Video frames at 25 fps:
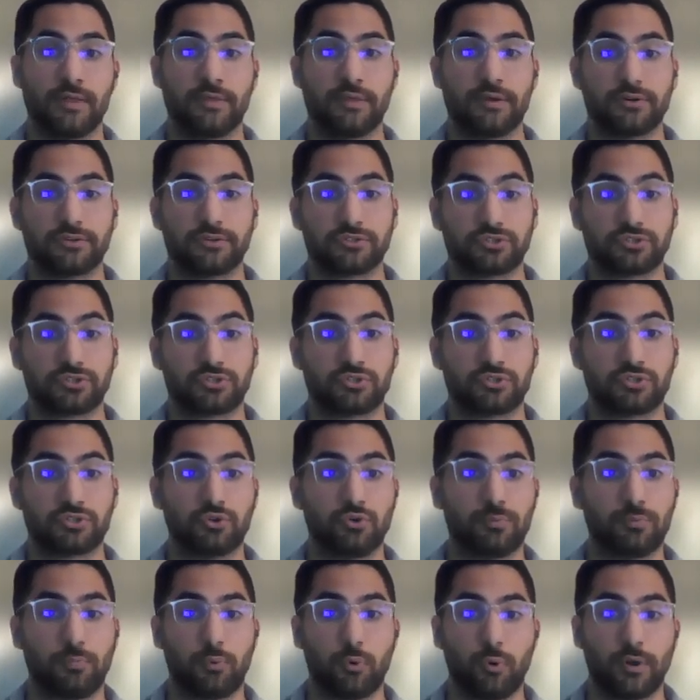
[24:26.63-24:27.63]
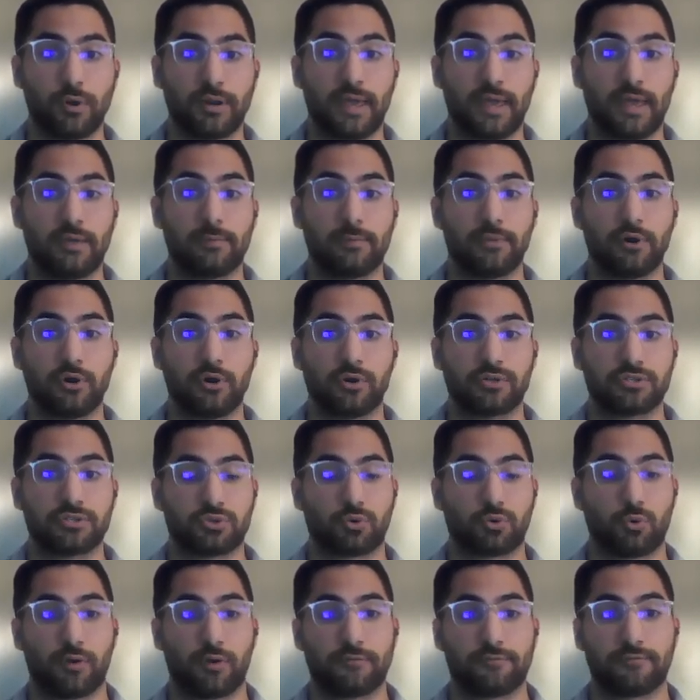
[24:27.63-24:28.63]
there's 2.8 million
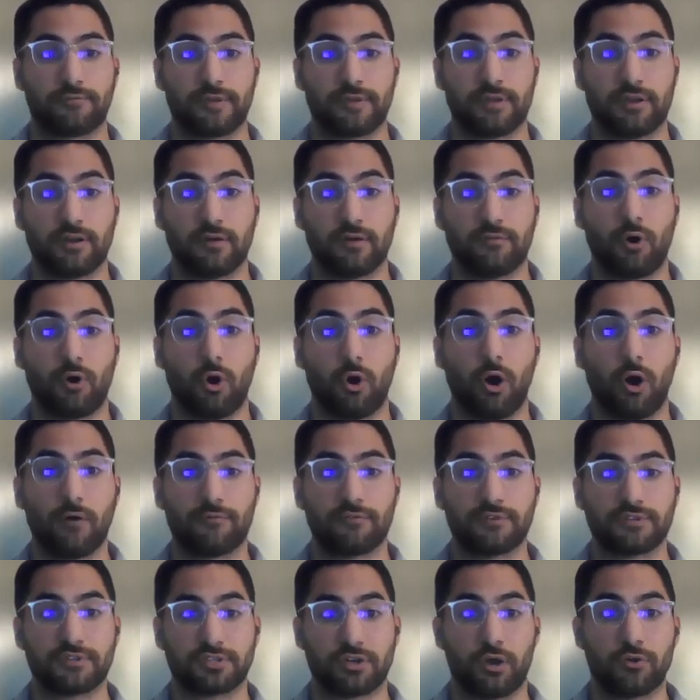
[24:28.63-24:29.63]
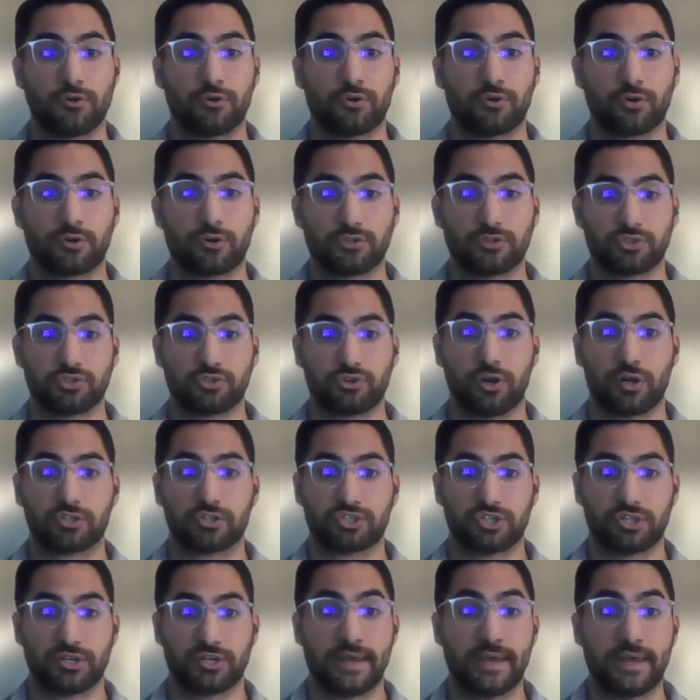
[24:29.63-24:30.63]
square feet of office under
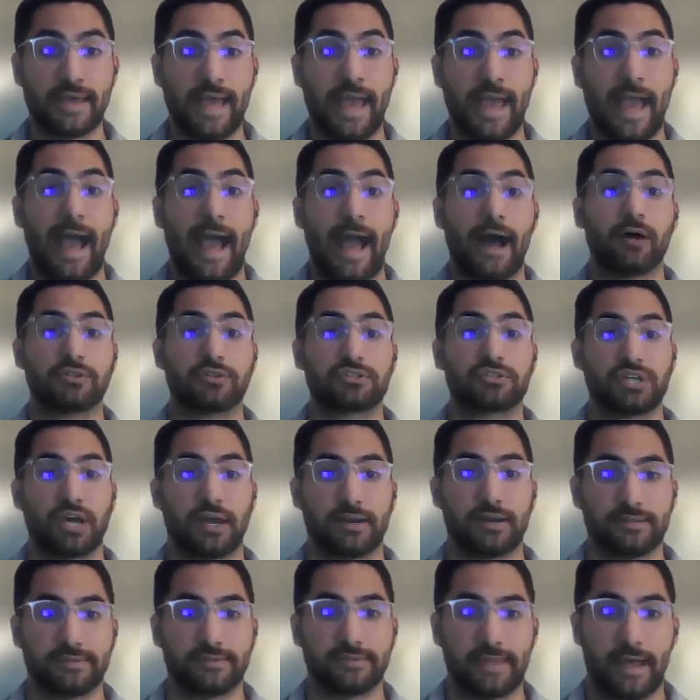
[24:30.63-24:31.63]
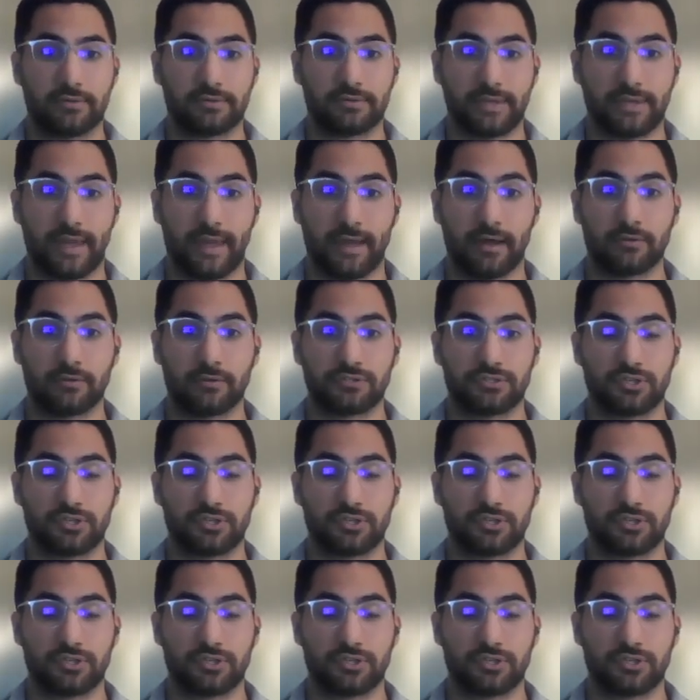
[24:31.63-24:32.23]
construction outside of downtown.